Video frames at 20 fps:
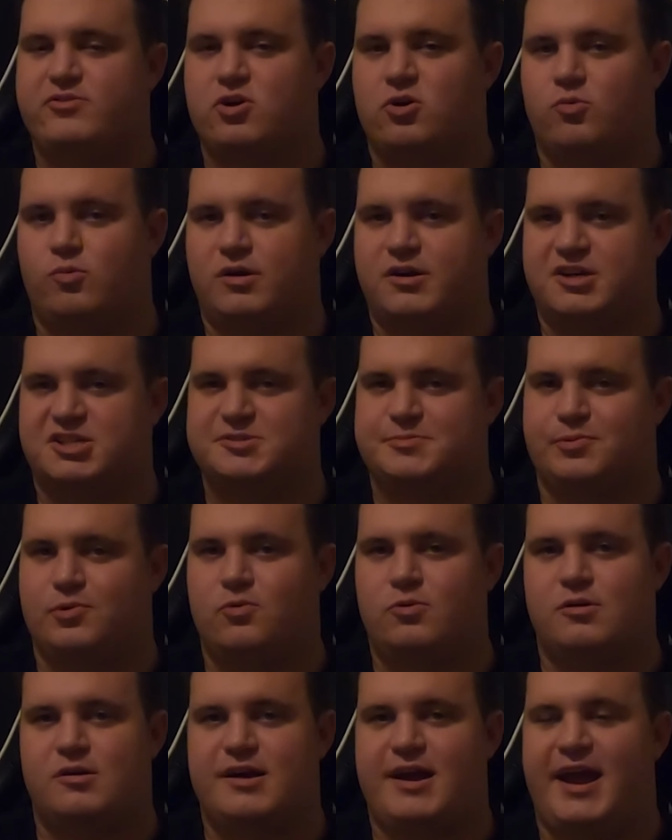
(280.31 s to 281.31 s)
to 01
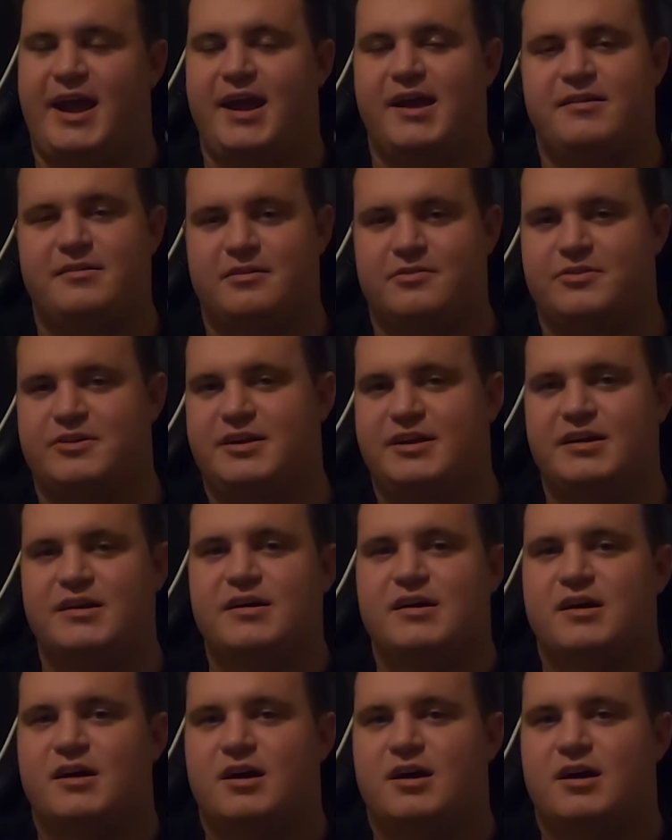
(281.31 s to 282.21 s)
Explorer and the